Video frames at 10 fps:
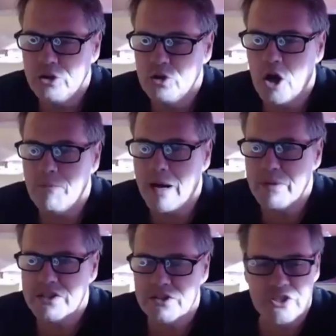you know my
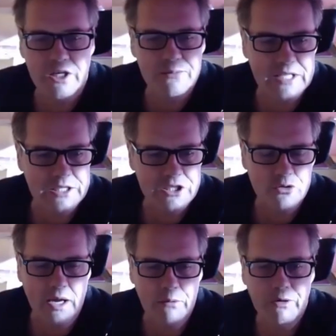personal circumstances,
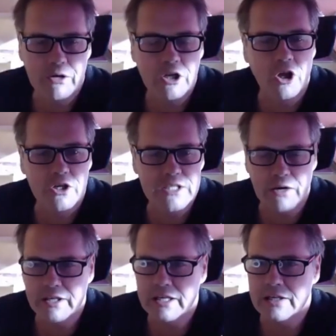right? We're in lockdown
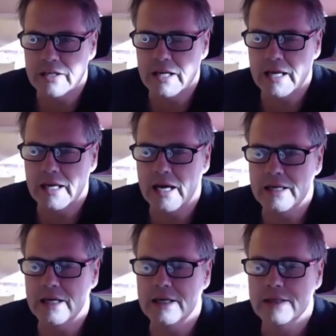here, and I. I
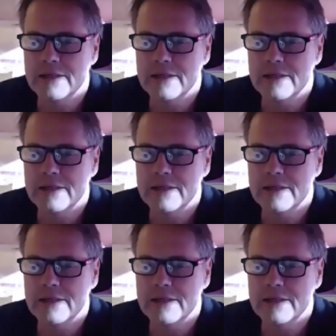uh,